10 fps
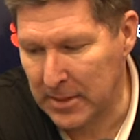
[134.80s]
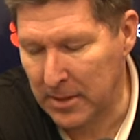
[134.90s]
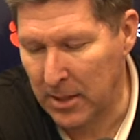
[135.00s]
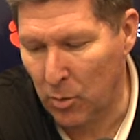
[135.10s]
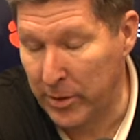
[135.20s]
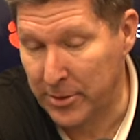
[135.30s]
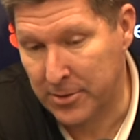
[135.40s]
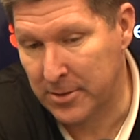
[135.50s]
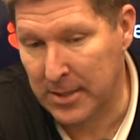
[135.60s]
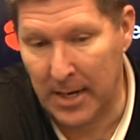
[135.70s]
you know, we just
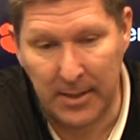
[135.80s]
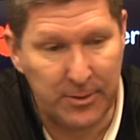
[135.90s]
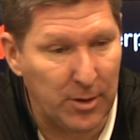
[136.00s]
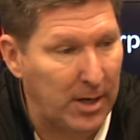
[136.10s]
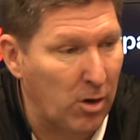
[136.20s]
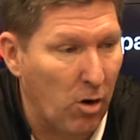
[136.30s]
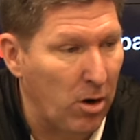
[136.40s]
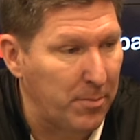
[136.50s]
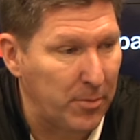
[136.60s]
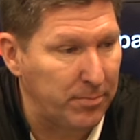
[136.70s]
decided to try to guard
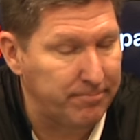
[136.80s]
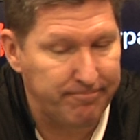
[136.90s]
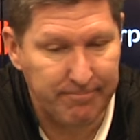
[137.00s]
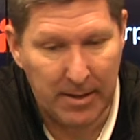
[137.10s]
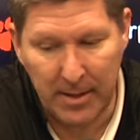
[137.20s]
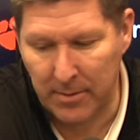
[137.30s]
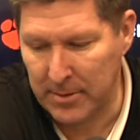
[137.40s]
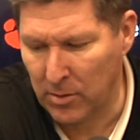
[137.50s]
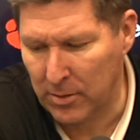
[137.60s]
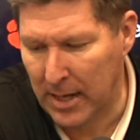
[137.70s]
him, and I think
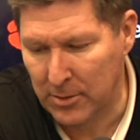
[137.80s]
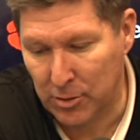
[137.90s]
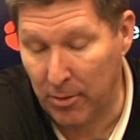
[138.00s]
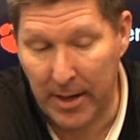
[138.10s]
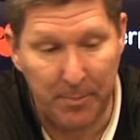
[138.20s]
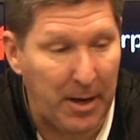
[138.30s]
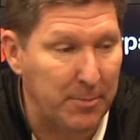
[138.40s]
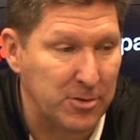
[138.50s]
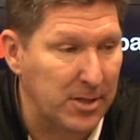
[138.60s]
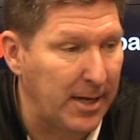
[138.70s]
Dylan got screened, made a
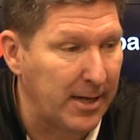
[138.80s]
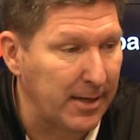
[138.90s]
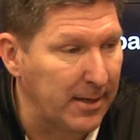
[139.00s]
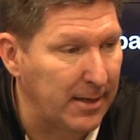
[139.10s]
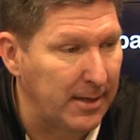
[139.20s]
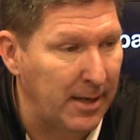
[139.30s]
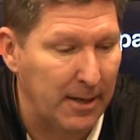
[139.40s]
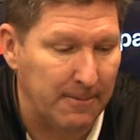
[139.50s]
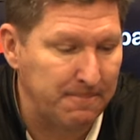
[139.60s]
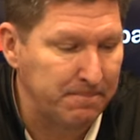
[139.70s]
mistake, and,
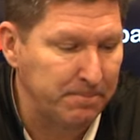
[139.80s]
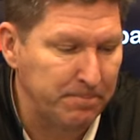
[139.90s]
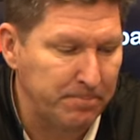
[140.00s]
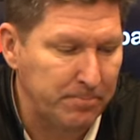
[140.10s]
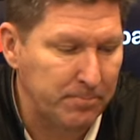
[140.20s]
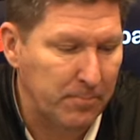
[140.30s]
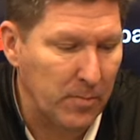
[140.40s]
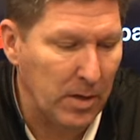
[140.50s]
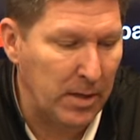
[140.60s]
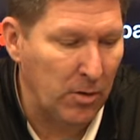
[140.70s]

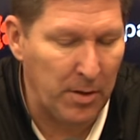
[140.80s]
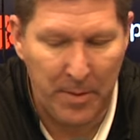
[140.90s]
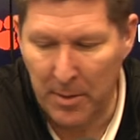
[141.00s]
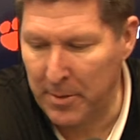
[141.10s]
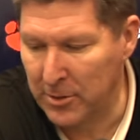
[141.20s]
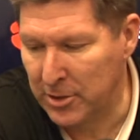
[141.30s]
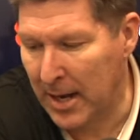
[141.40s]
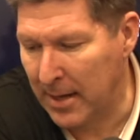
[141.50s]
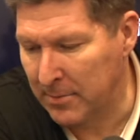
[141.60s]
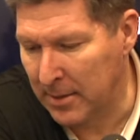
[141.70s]
you know, they made a big
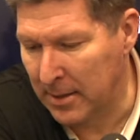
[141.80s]
shot.